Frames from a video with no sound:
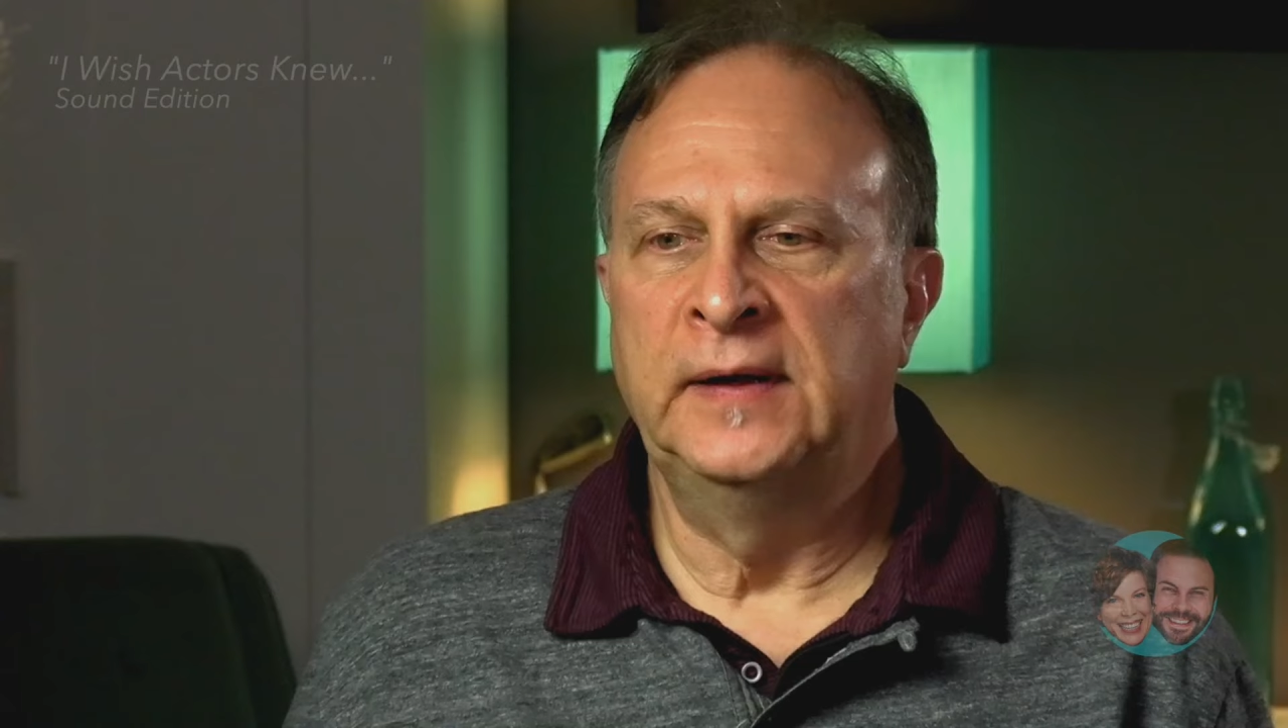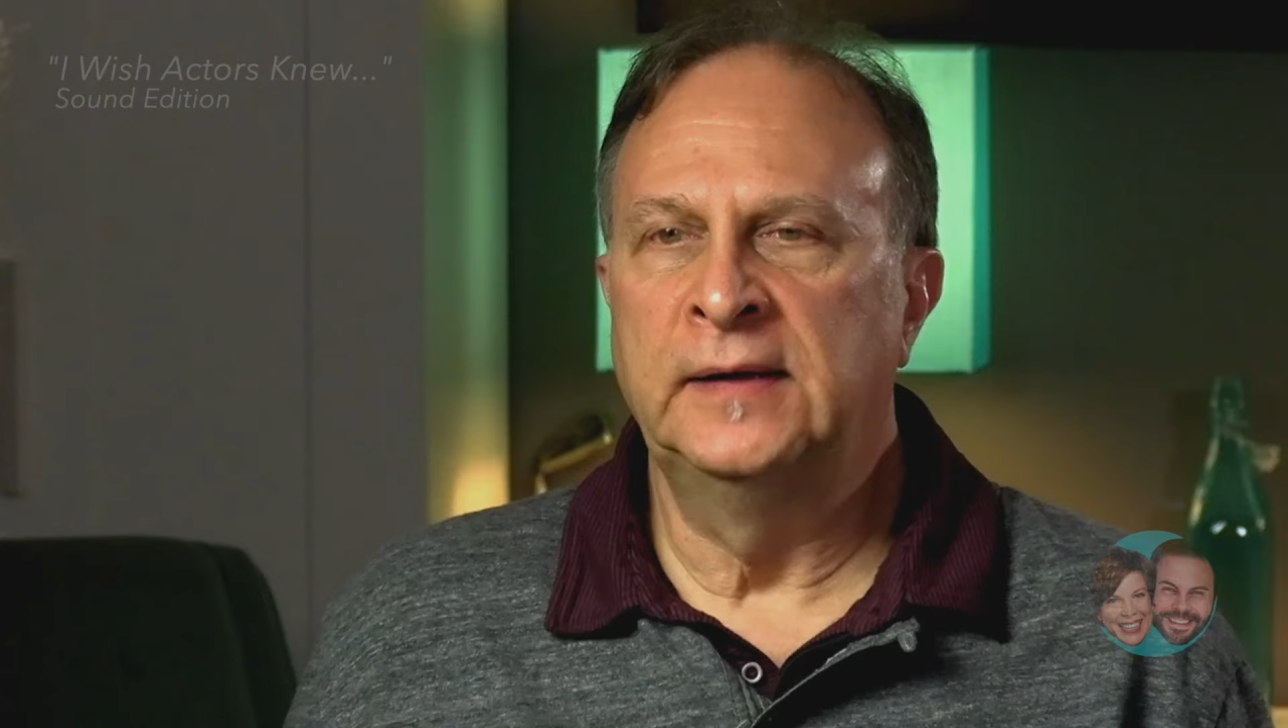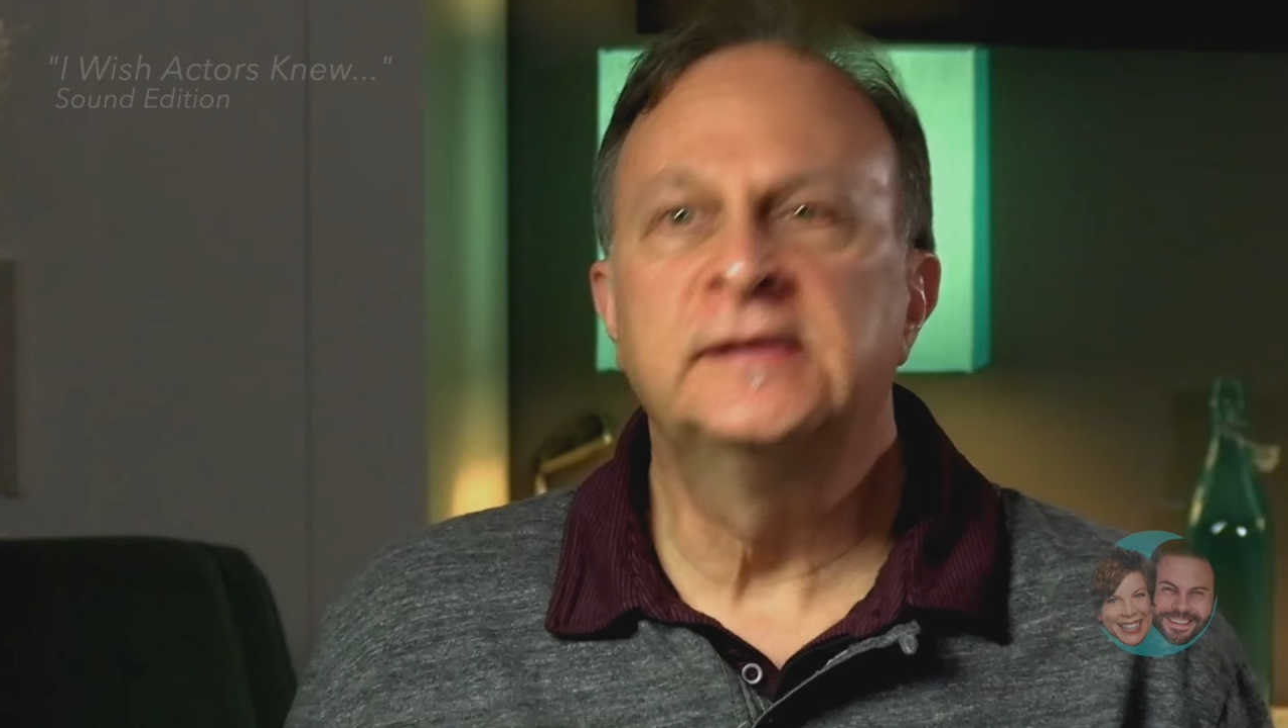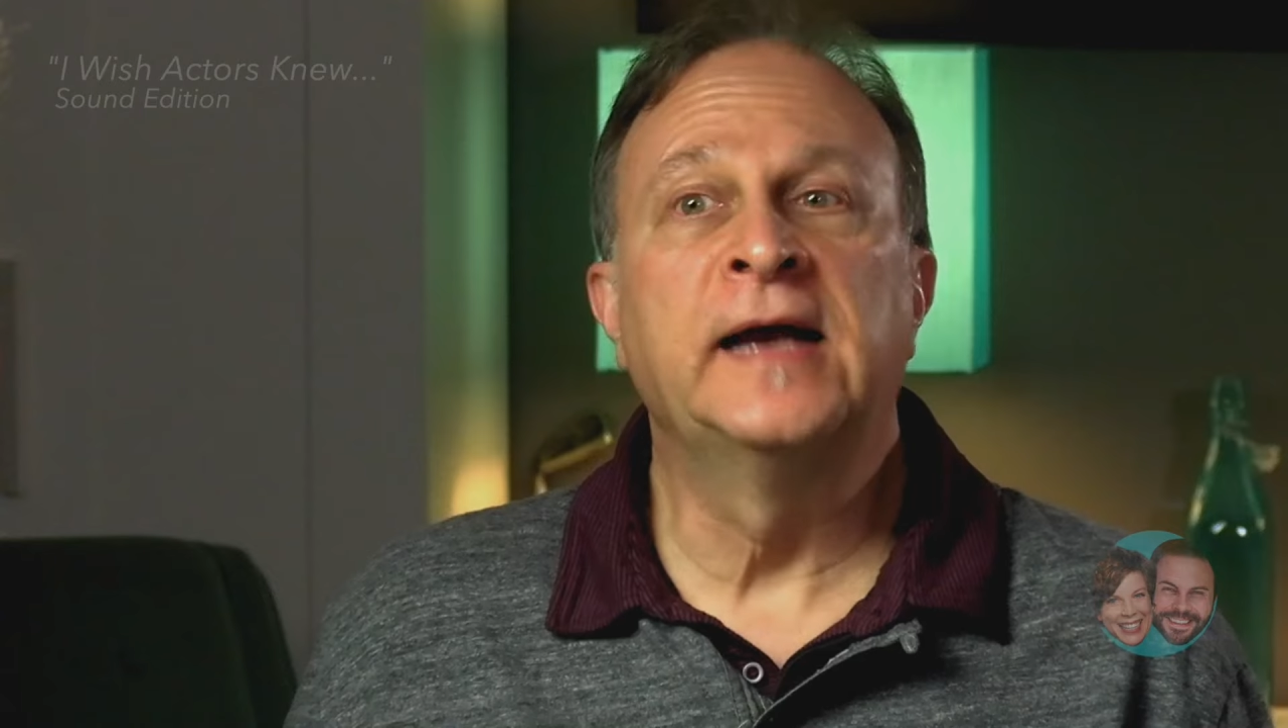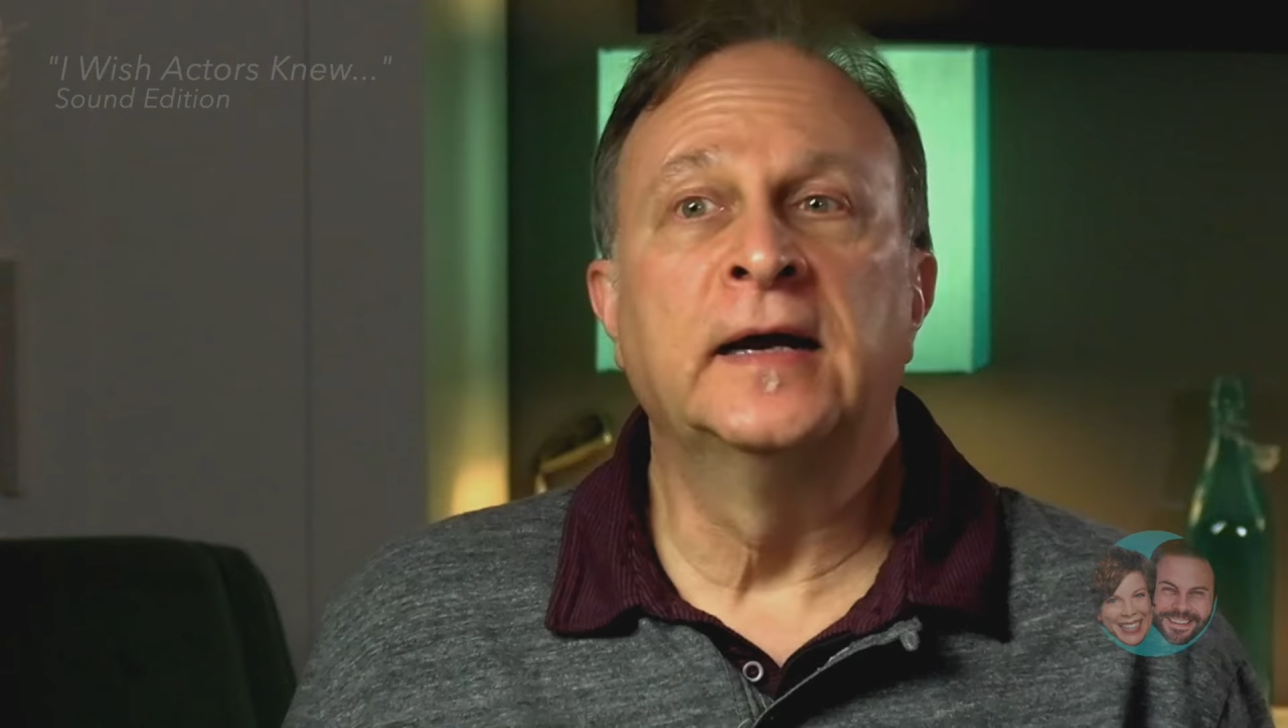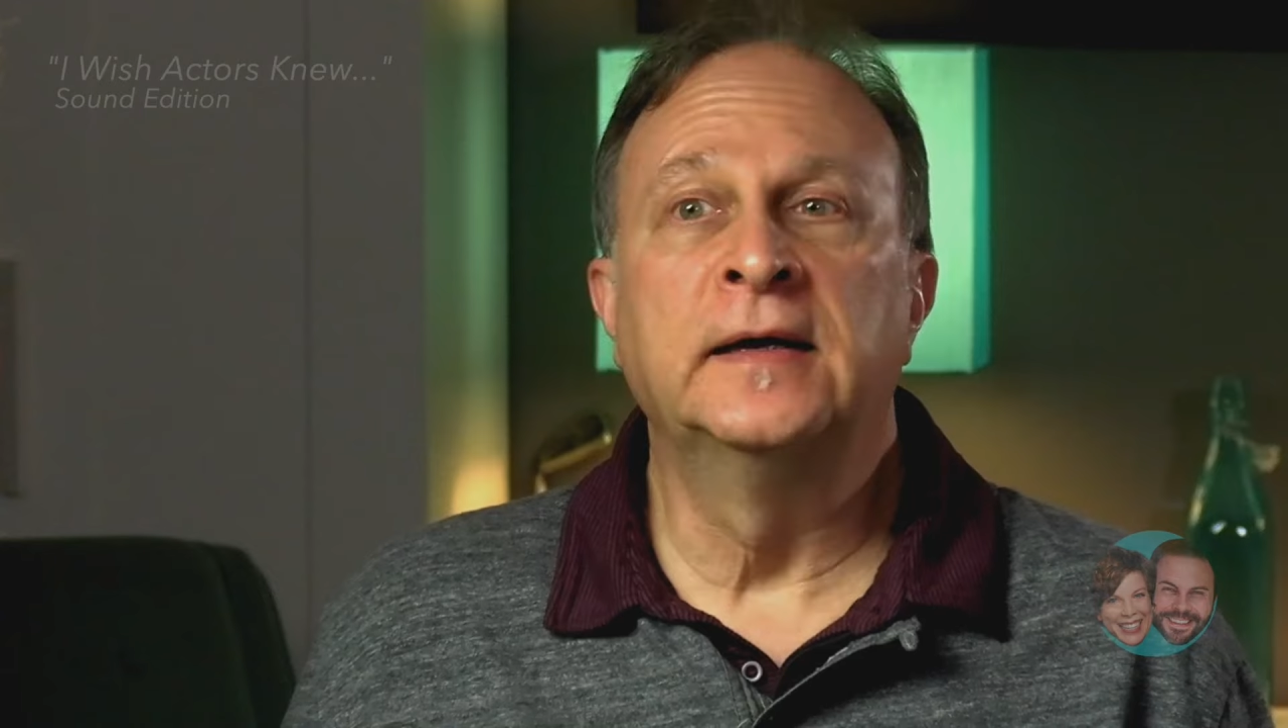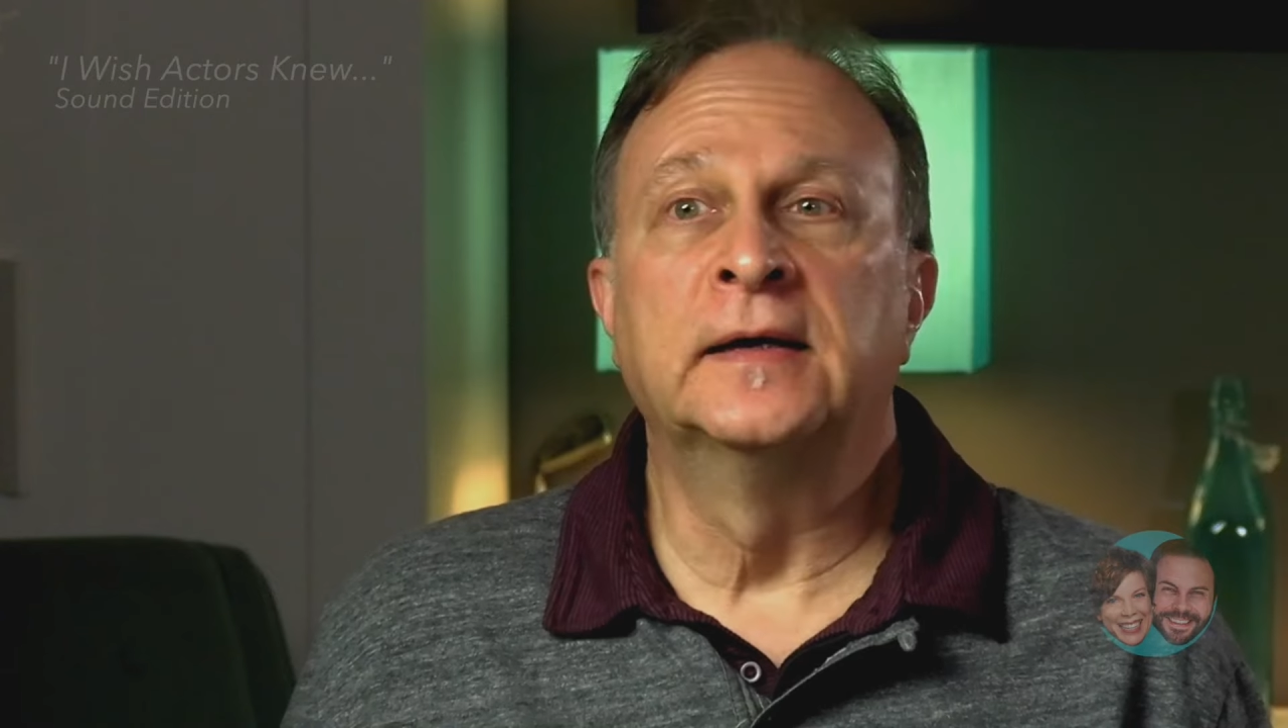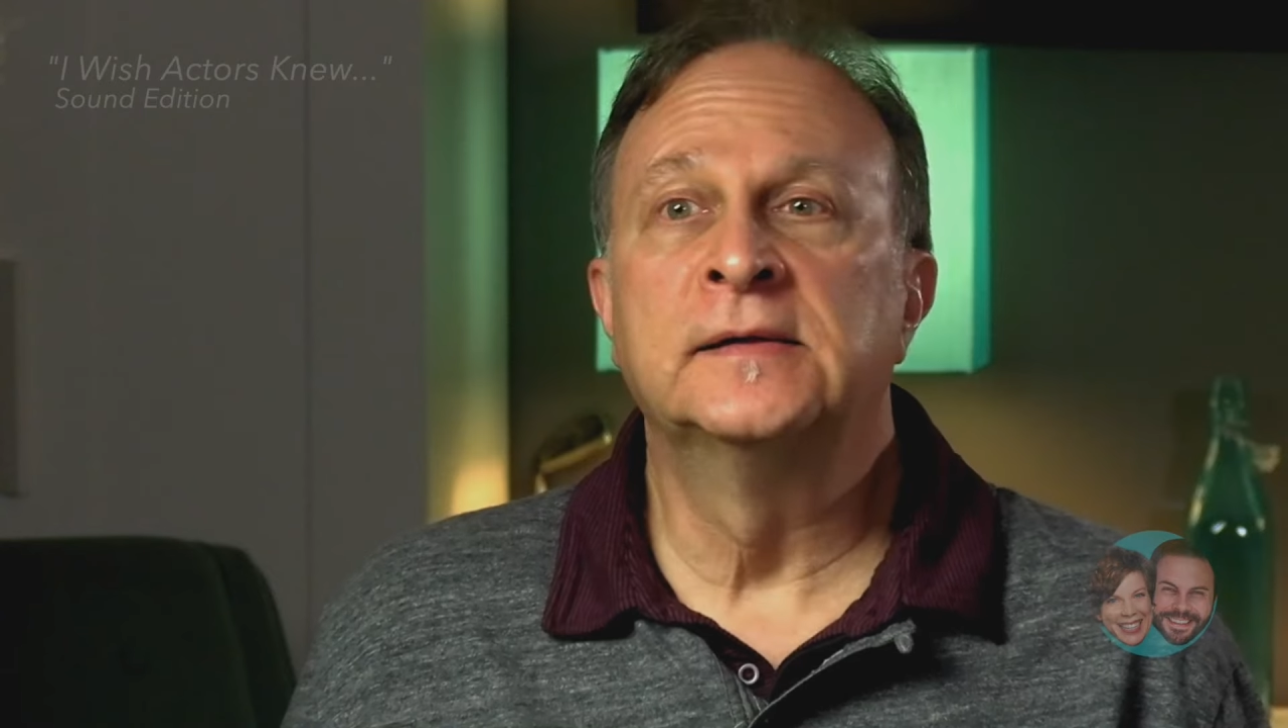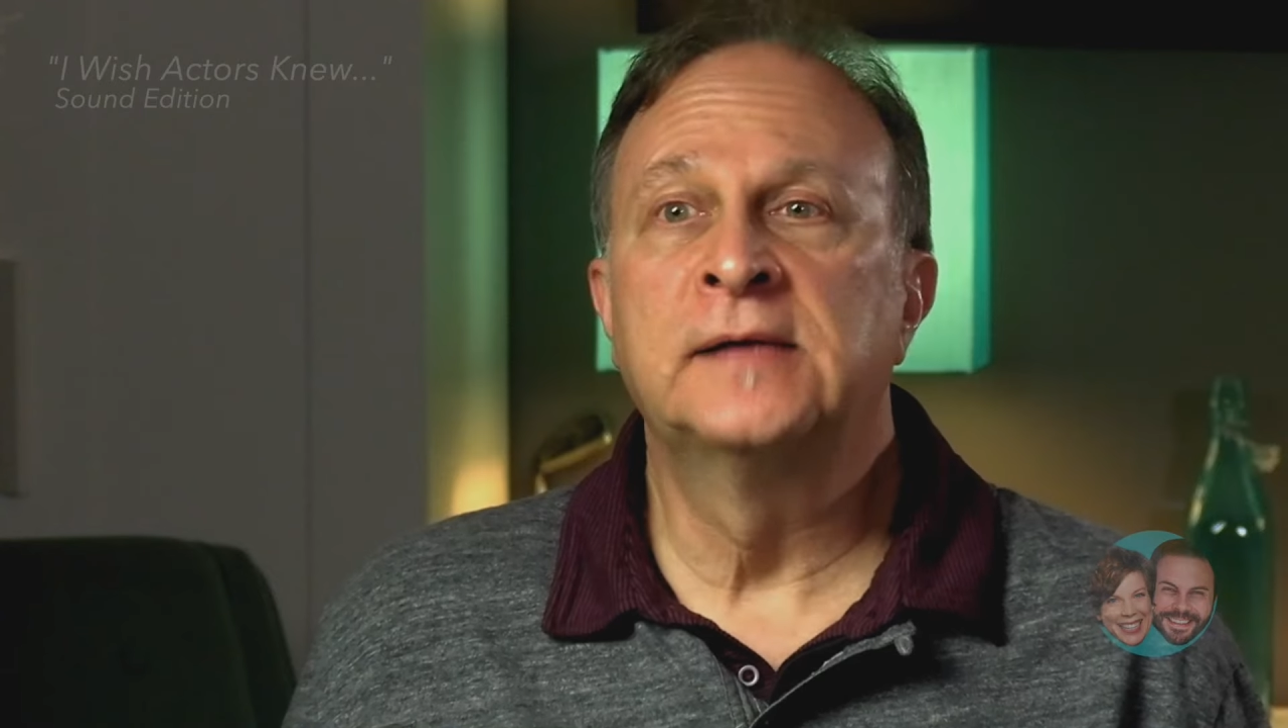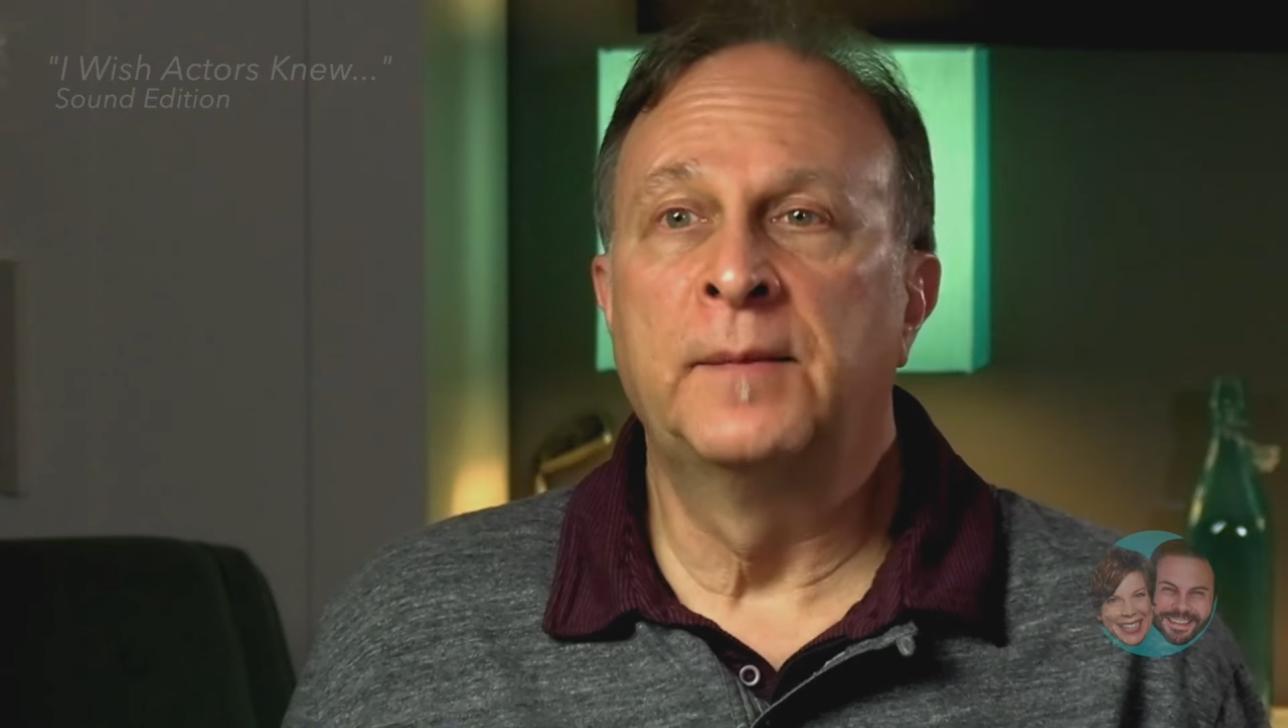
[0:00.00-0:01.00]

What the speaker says: the stand-ins,